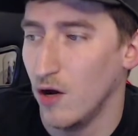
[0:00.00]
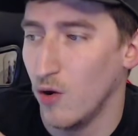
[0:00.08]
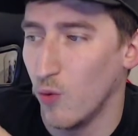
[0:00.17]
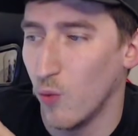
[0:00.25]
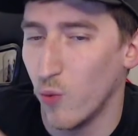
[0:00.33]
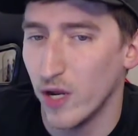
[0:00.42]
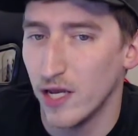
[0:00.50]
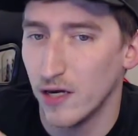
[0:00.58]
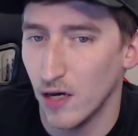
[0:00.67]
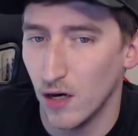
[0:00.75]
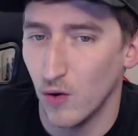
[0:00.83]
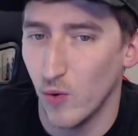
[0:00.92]
We
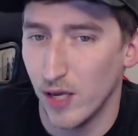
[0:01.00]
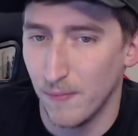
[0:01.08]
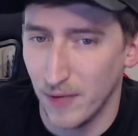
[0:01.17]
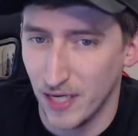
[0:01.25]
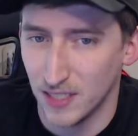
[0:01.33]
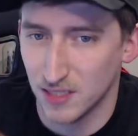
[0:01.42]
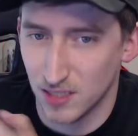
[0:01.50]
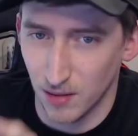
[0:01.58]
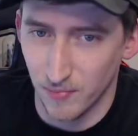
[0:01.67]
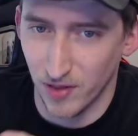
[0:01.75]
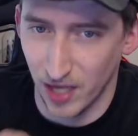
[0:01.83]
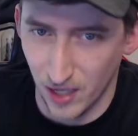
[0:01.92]
know we mean
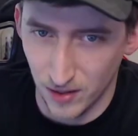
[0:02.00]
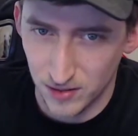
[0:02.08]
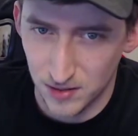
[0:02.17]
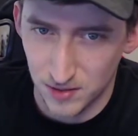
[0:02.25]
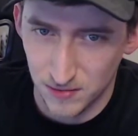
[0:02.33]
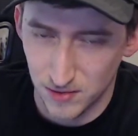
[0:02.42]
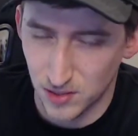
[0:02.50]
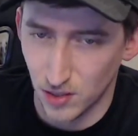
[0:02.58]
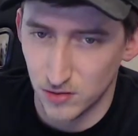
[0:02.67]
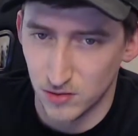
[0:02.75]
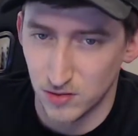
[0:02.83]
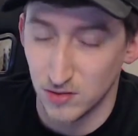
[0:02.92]
something else. It
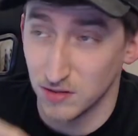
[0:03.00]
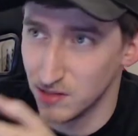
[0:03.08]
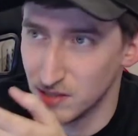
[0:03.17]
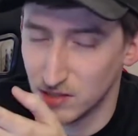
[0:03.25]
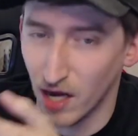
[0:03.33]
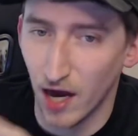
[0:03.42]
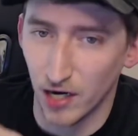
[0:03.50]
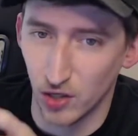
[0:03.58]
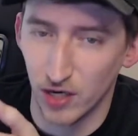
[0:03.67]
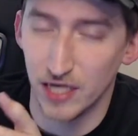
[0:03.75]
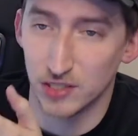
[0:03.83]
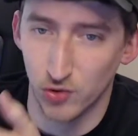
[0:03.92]
starts it's not
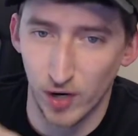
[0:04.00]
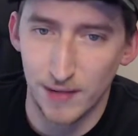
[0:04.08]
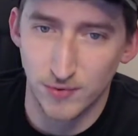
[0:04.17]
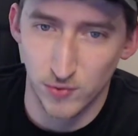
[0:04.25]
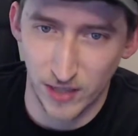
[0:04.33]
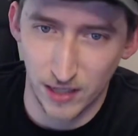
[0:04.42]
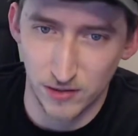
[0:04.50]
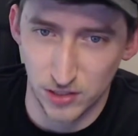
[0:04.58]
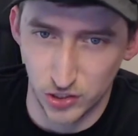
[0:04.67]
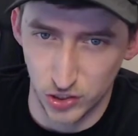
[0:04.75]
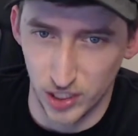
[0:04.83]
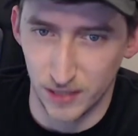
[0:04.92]
it's grapes without the
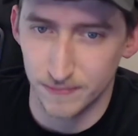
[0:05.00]
G.